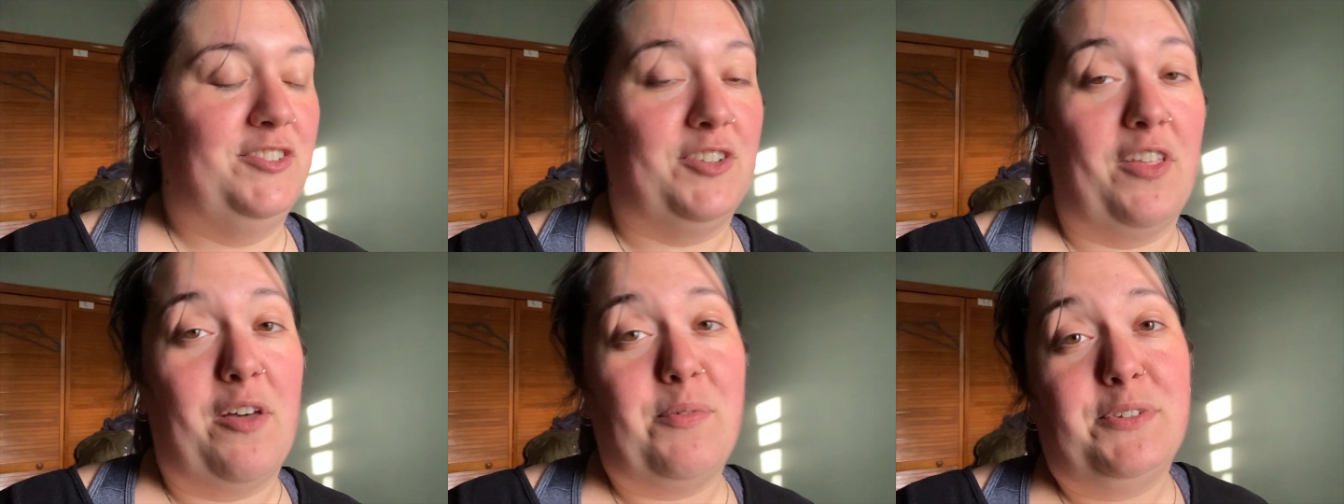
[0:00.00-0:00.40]

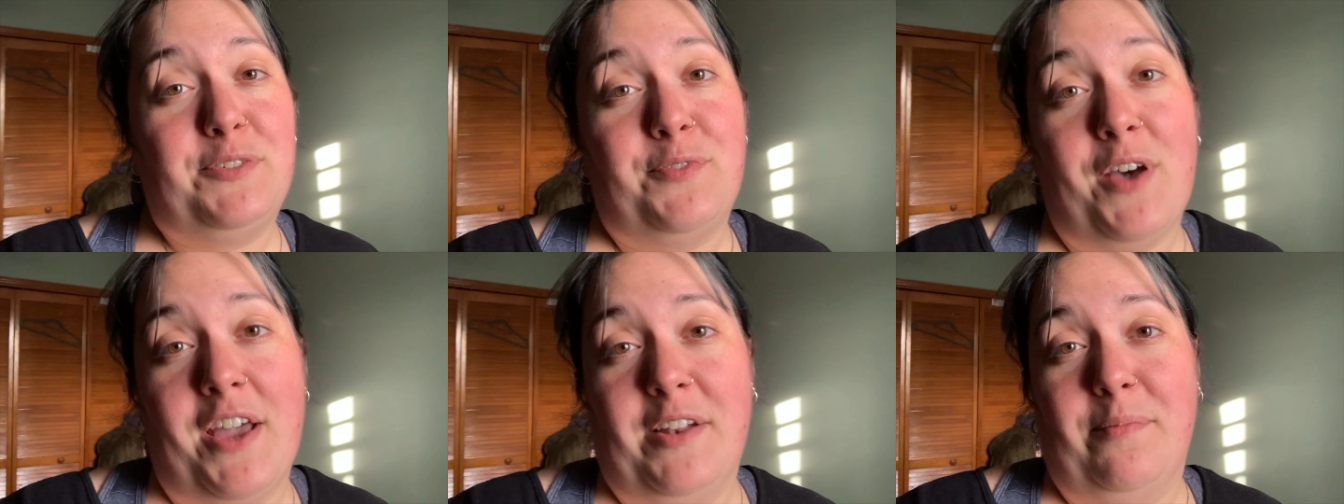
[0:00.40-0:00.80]
So that was
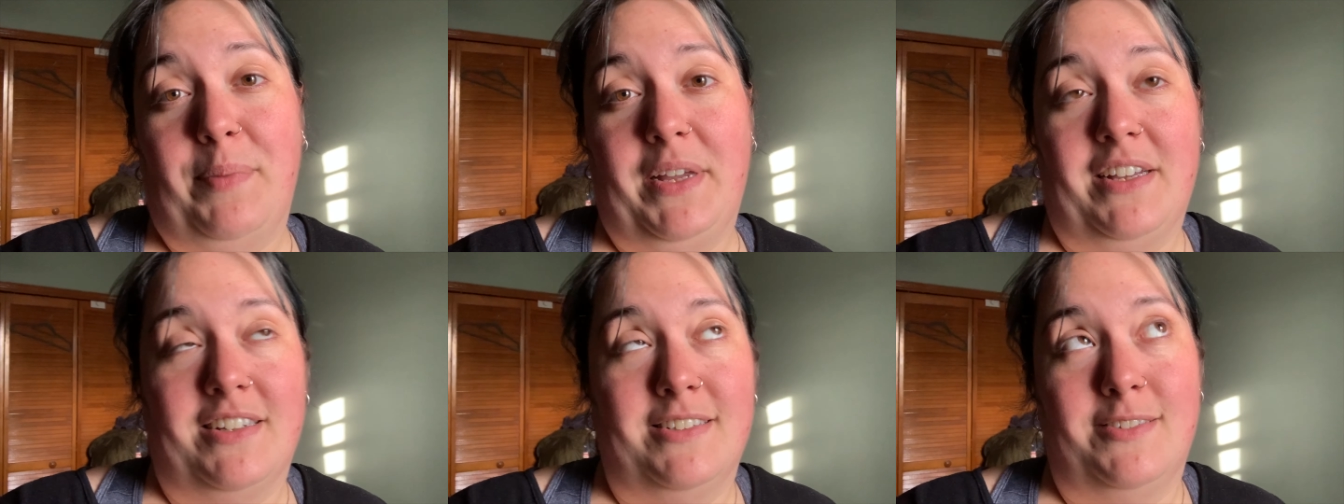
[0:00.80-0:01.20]
fun
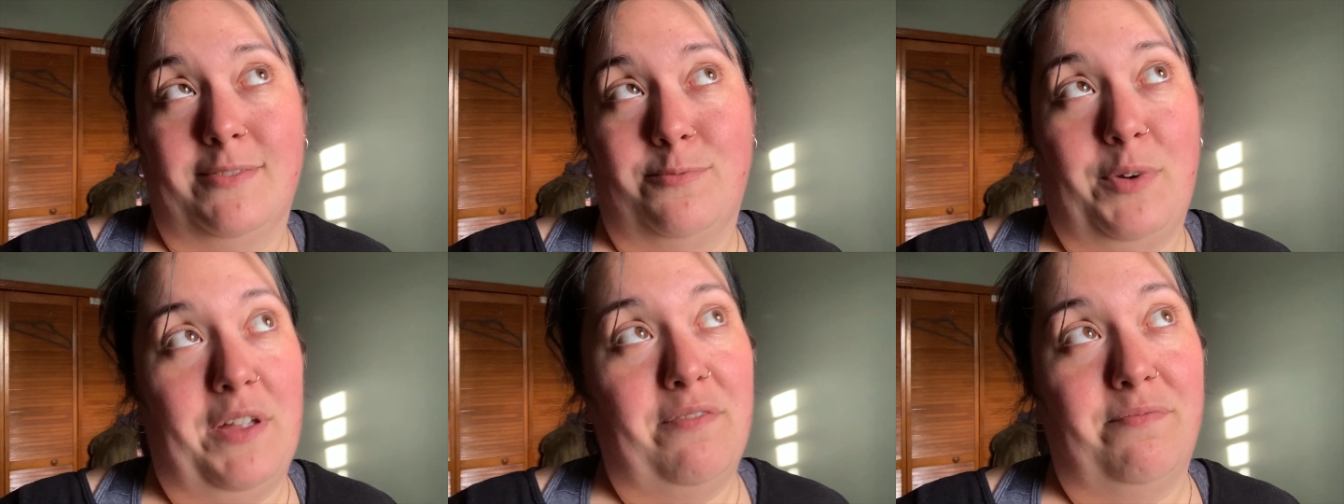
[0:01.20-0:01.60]
because
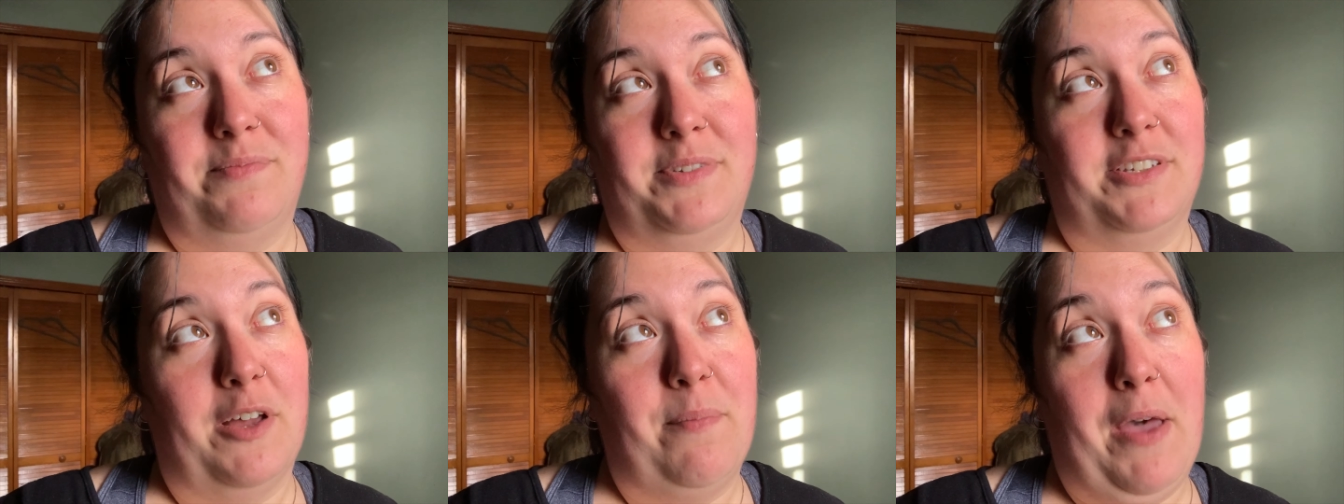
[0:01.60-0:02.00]
we
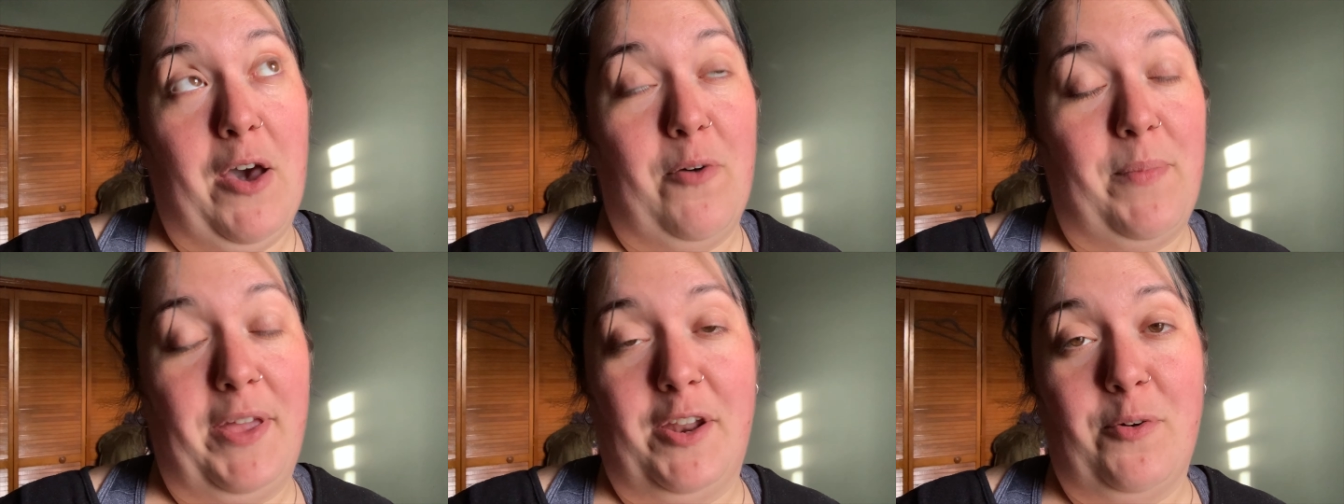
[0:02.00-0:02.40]
somehow
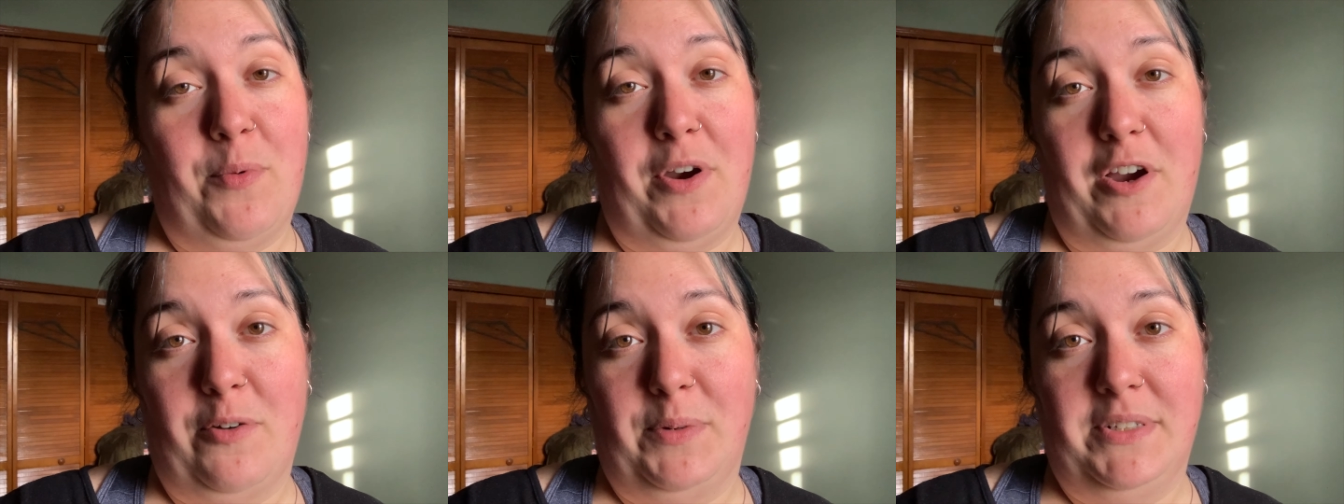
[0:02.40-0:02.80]
made it
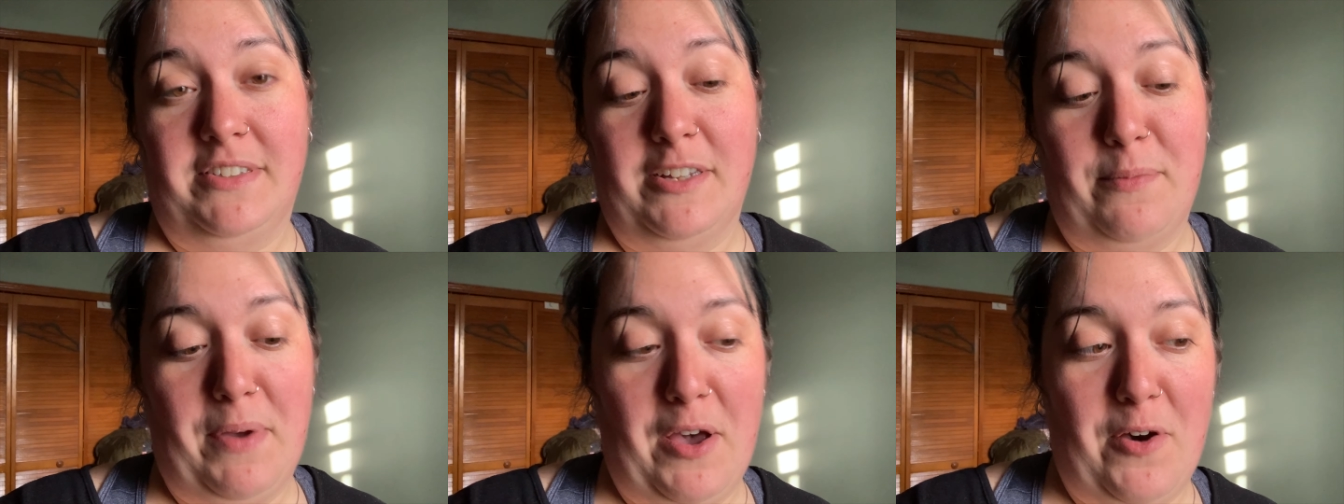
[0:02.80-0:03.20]
work. We
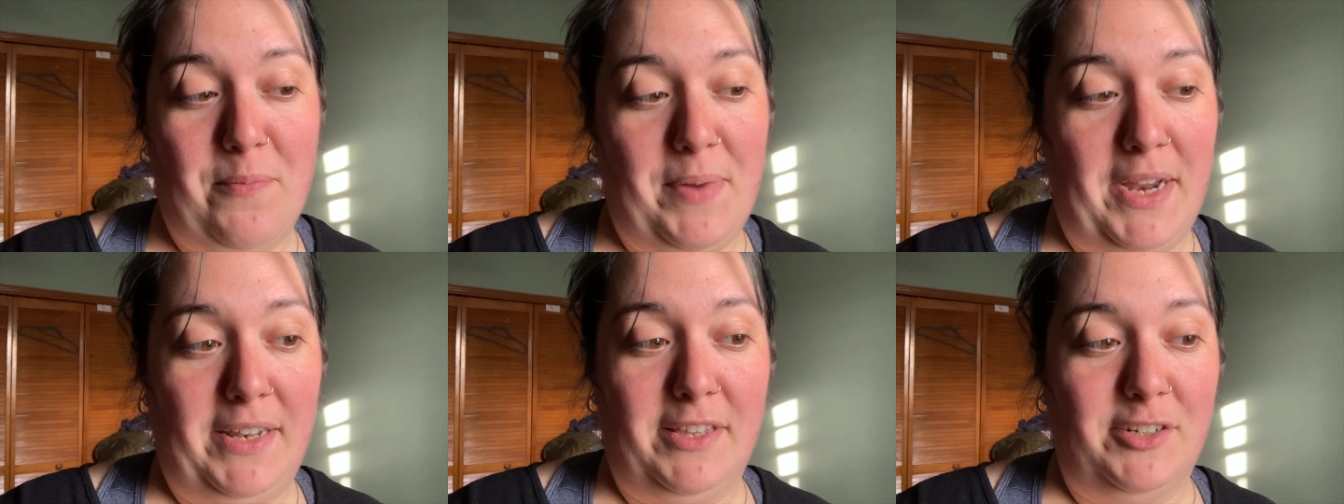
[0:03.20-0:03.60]
somehow
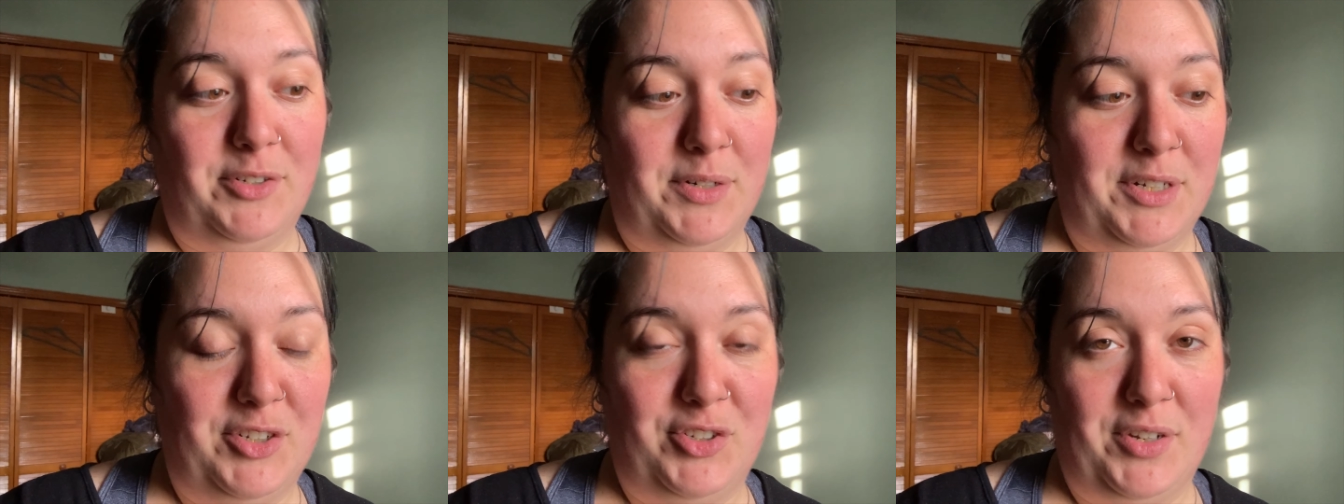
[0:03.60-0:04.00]
made the
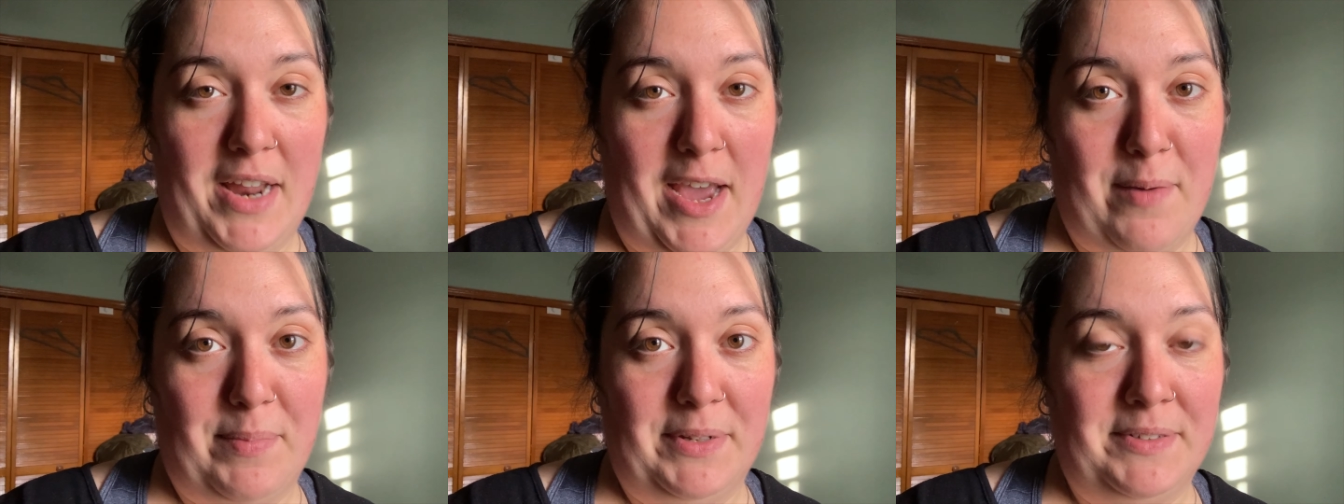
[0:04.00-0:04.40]
tradition
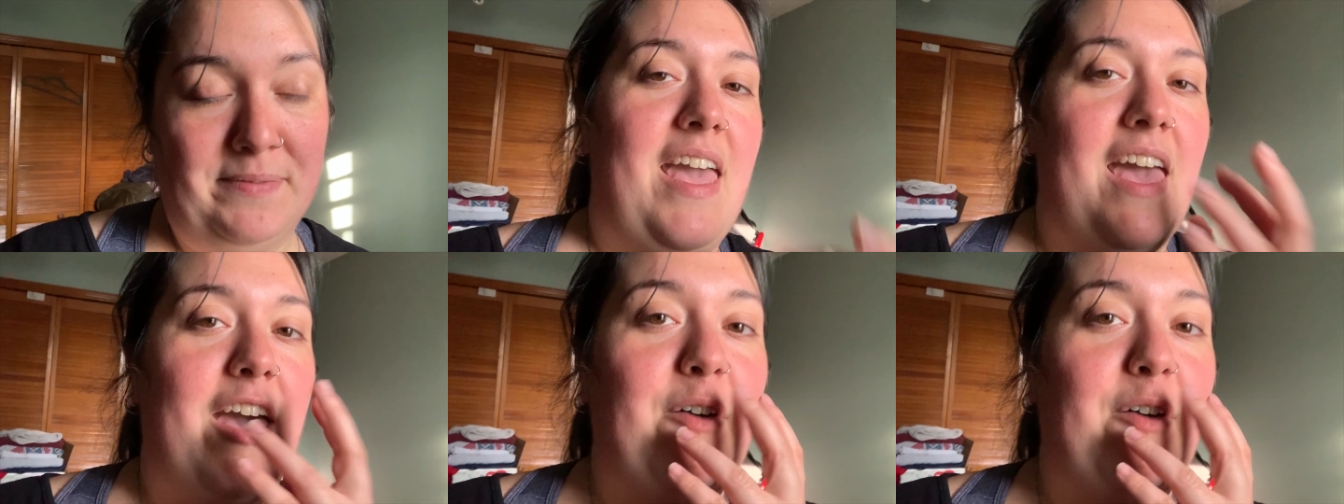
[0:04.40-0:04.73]
happen.